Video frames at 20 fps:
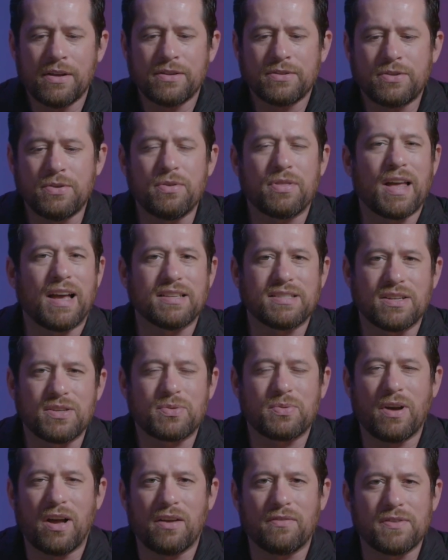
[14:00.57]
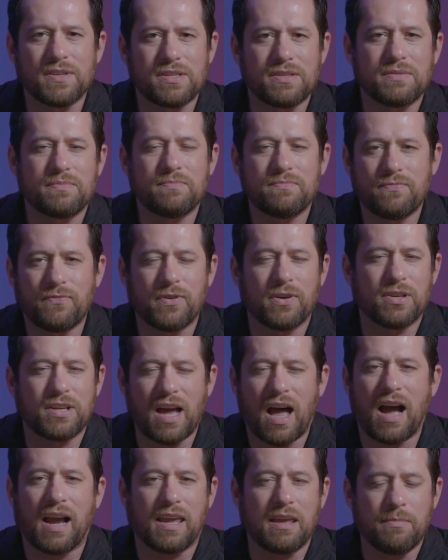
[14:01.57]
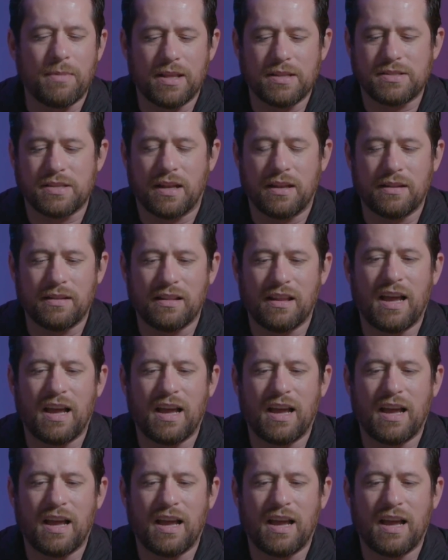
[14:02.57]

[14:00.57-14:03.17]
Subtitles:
2012 as for documents and